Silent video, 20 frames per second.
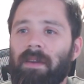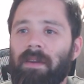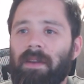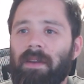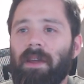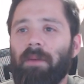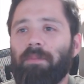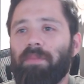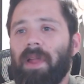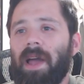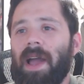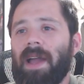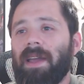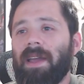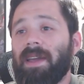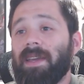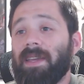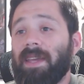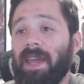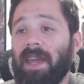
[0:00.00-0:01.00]
Now black
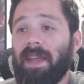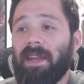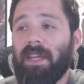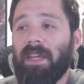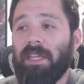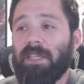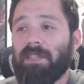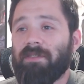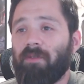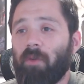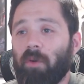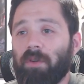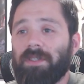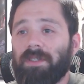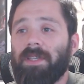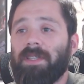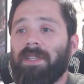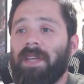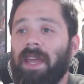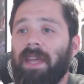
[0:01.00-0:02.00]
again is forced to
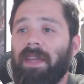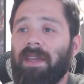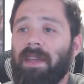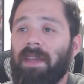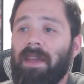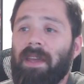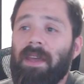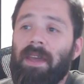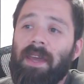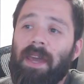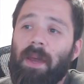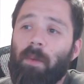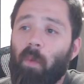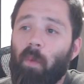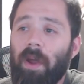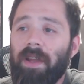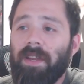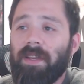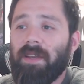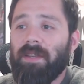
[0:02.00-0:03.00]
take, and
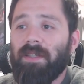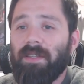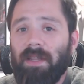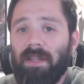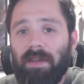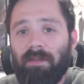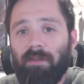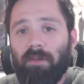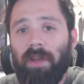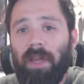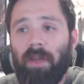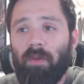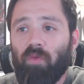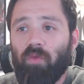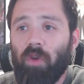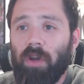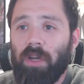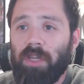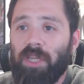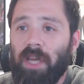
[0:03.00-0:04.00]
white can deliver a
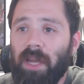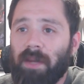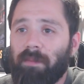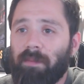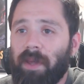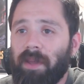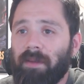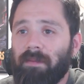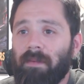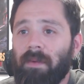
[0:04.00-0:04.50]
rook checkmate.